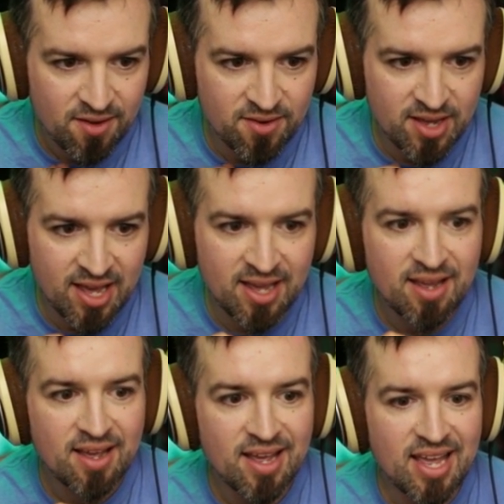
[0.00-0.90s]
Okay.
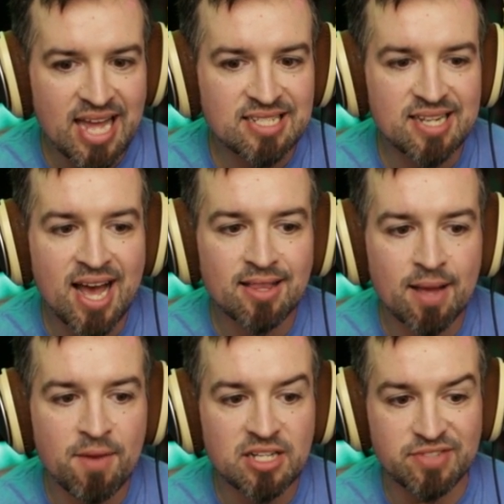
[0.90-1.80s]
It's not
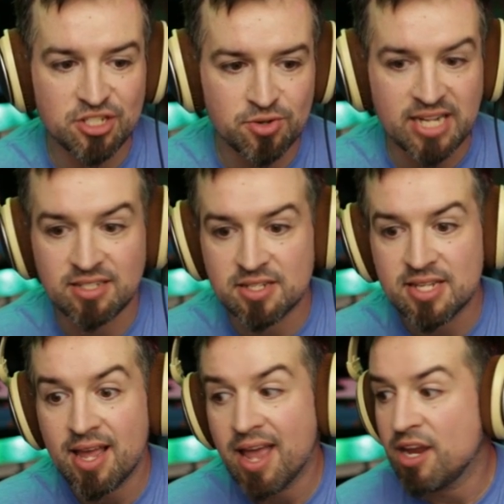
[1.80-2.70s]
that much of a stretch to
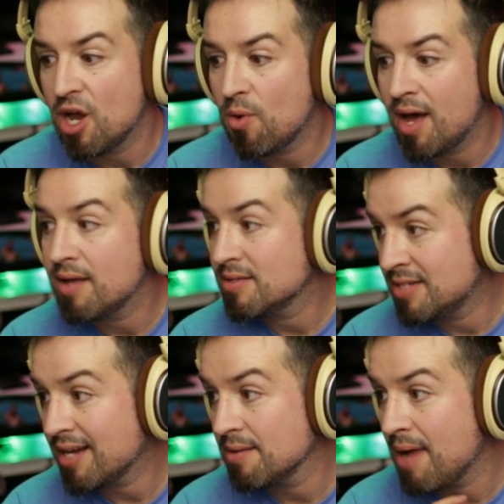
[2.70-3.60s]
say, hey, you know what?
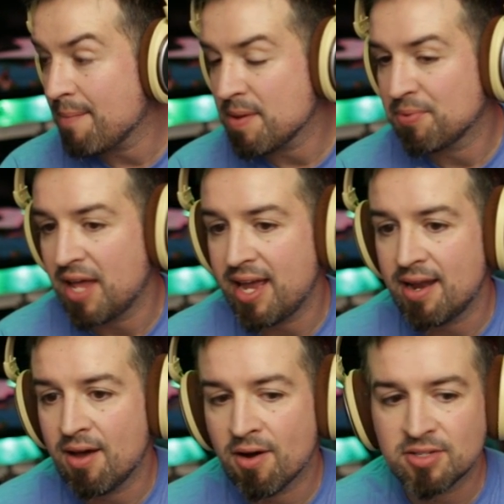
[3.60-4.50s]
Declan might be
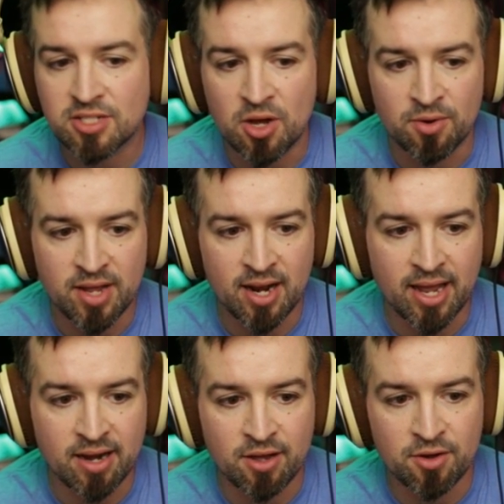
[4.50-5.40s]
playing uh, Hearthstone in
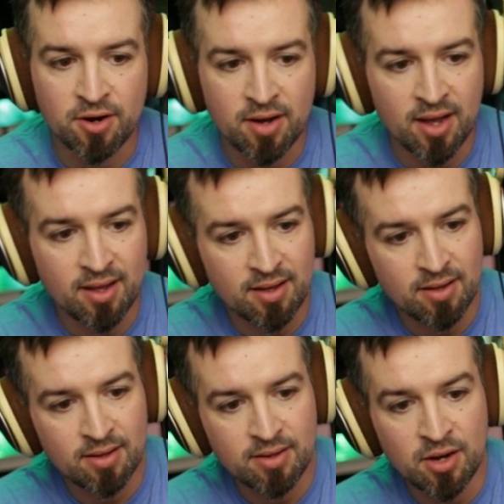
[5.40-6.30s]
like another,
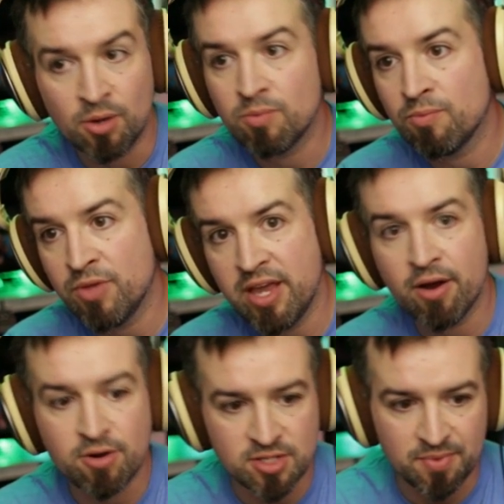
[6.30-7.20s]
uh, you know,
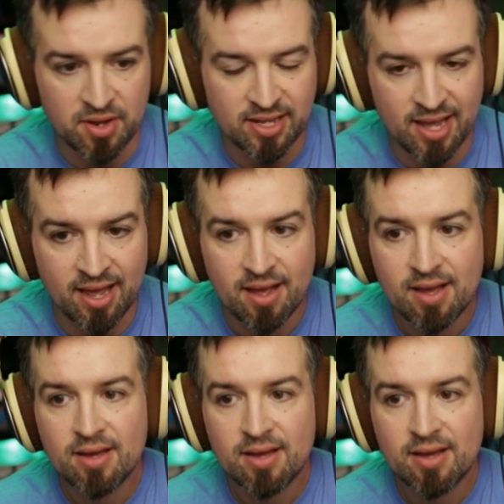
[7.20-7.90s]
year or something like that.